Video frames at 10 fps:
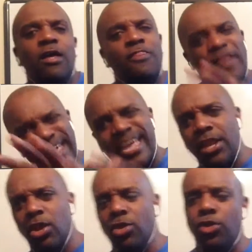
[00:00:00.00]
they
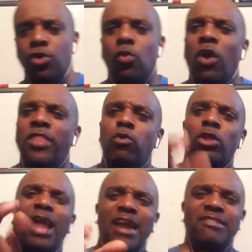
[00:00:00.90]
cannot do what they would
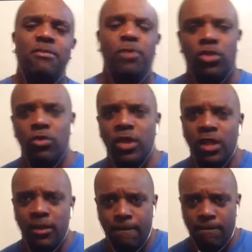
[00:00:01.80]
like to be
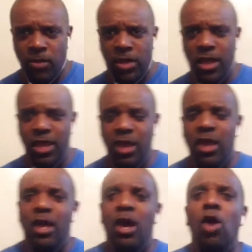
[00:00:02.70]
doing, okay?
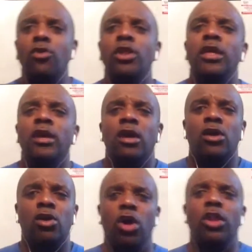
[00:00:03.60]
Only
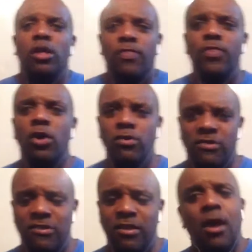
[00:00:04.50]
God
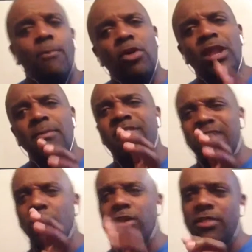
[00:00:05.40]
knows. But let me
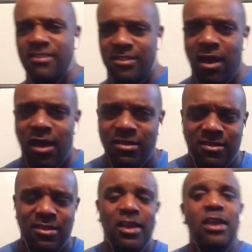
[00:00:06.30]
tell you this,
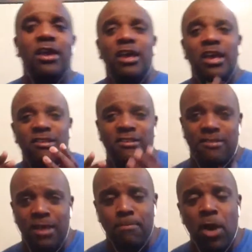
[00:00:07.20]
guys. In,
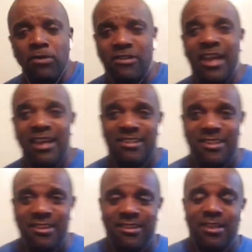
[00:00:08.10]
in most
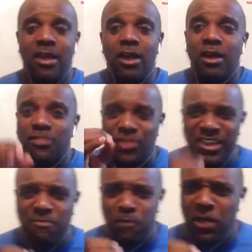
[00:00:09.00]
cases,
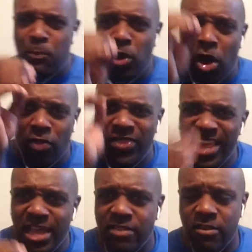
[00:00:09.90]
these people are
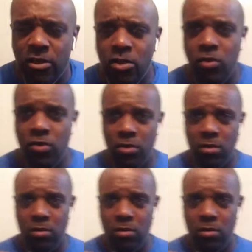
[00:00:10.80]
near to you